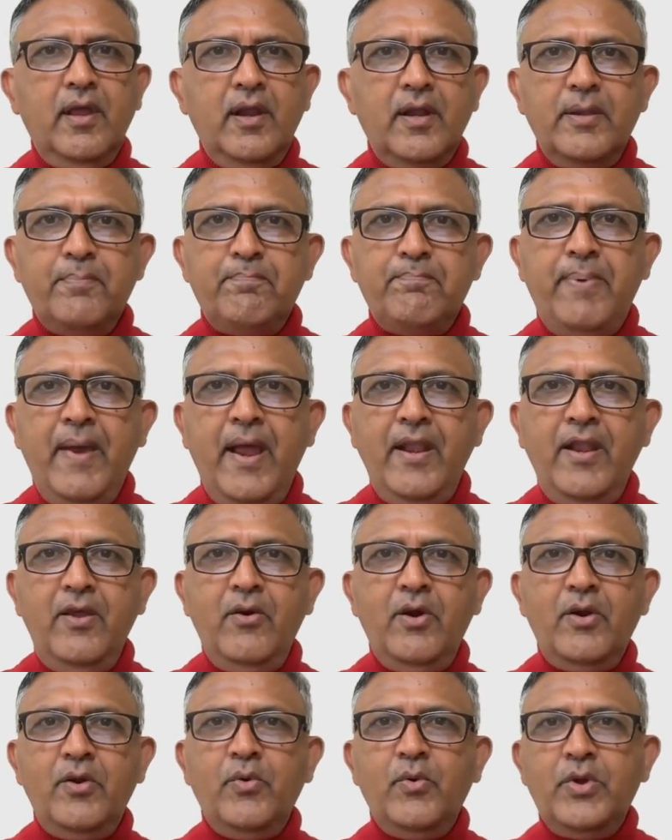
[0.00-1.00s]
Depending
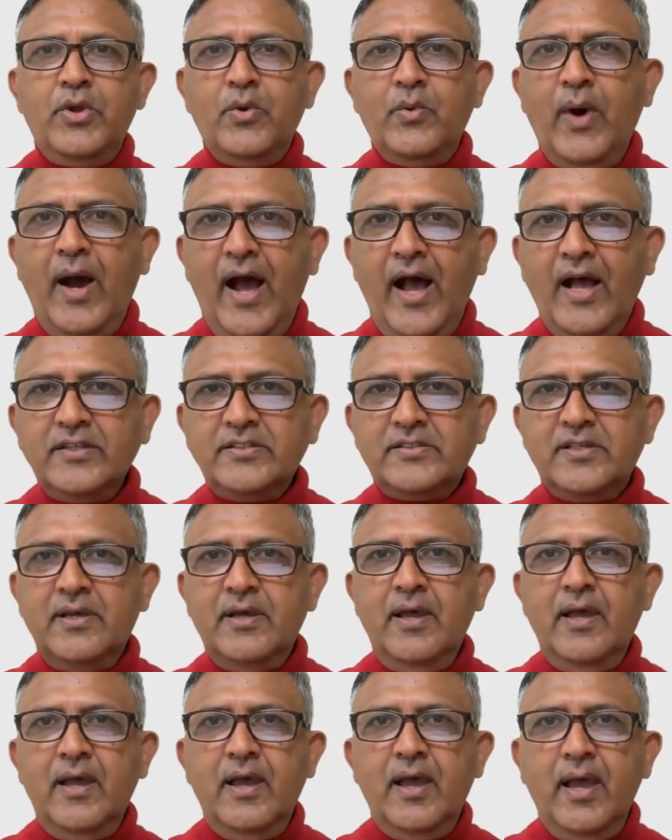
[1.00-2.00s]
on who you ask,
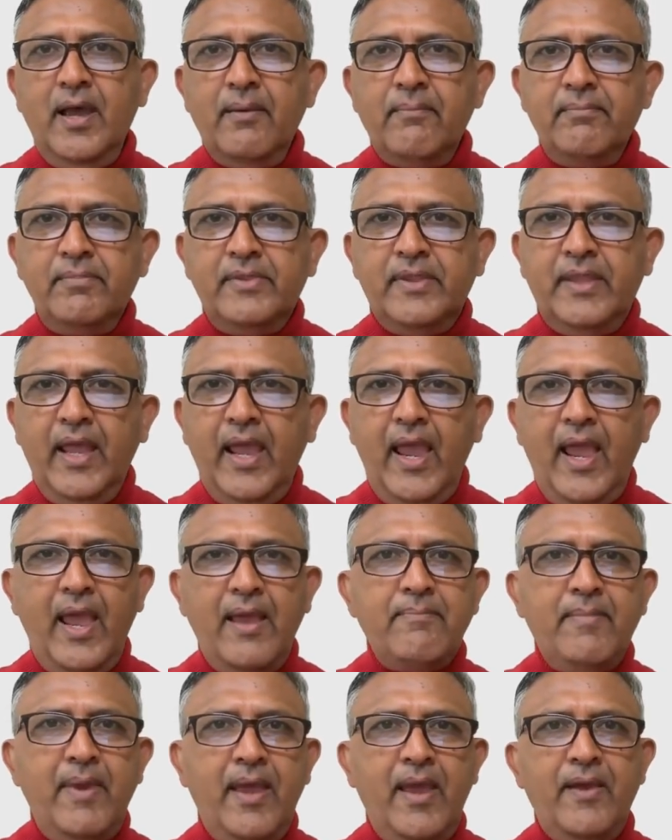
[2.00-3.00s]
they
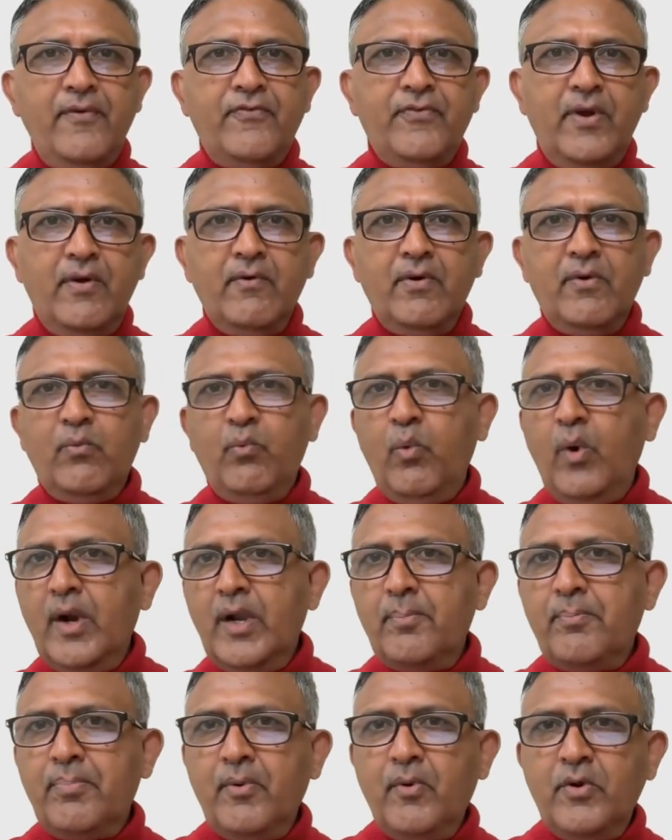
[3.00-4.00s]
may favor one
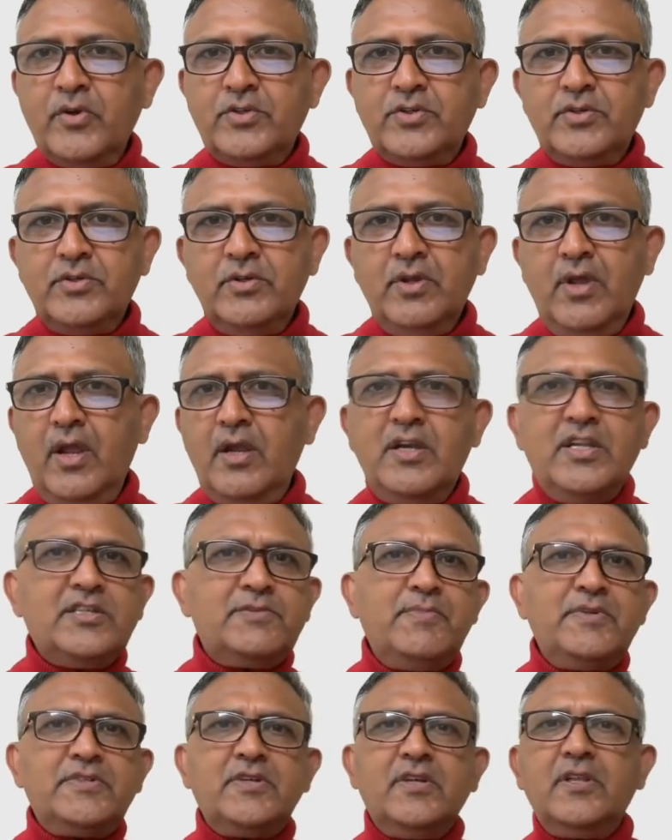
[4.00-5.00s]
approach and
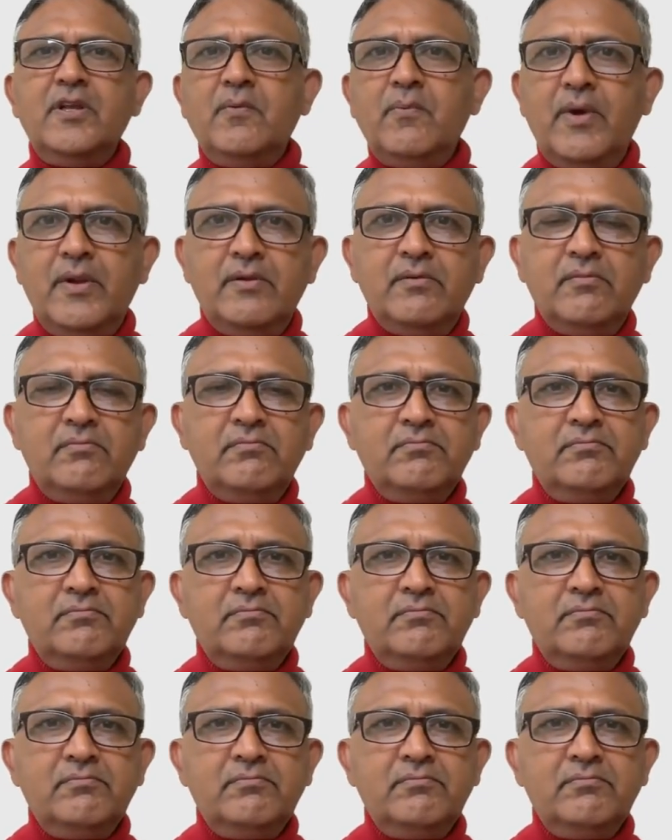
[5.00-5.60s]
dismiss the other one.